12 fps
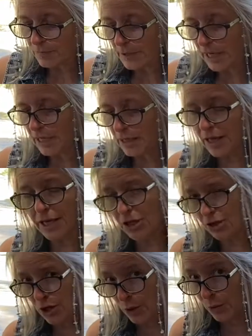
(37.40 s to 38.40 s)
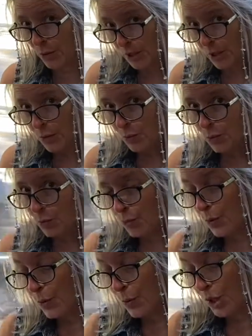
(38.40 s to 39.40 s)
and let you know
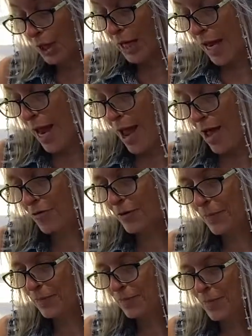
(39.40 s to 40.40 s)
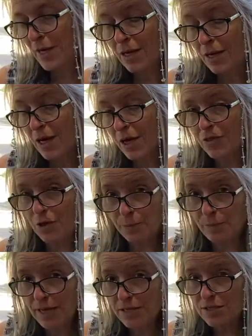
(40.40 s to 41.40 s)
what we're going to have. Their
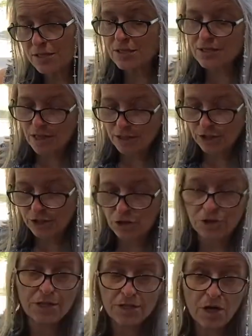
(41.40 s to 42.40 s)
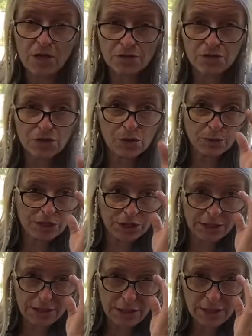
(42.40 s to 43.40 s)
best-selling yarn is called
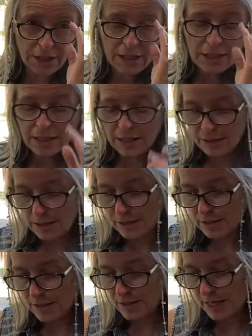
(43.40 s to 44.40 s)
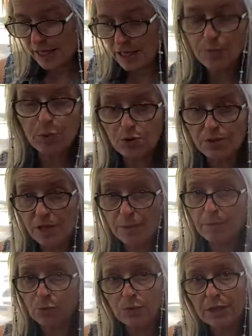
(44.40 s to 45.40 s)
Squishy. It is 80%
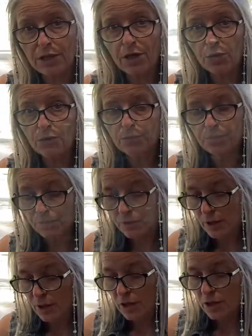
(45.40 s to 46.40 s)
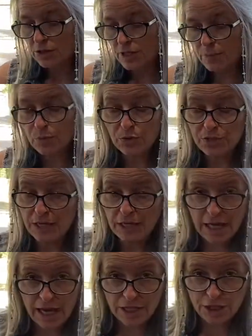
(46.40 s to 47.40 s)
merino, 10%
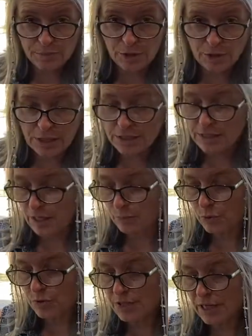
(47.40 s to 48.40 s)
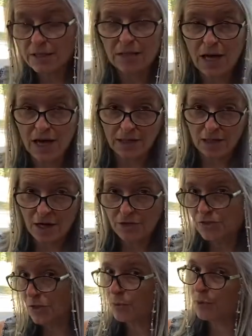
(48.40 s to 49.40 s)
cashmere, and 10% nylon.
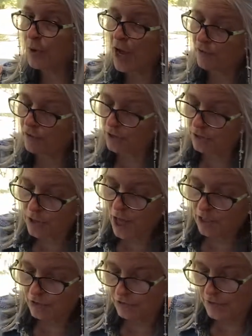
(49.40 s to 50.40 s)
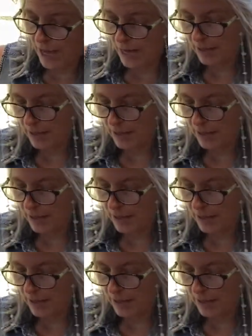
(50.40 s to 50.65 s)
So we will have a lot of that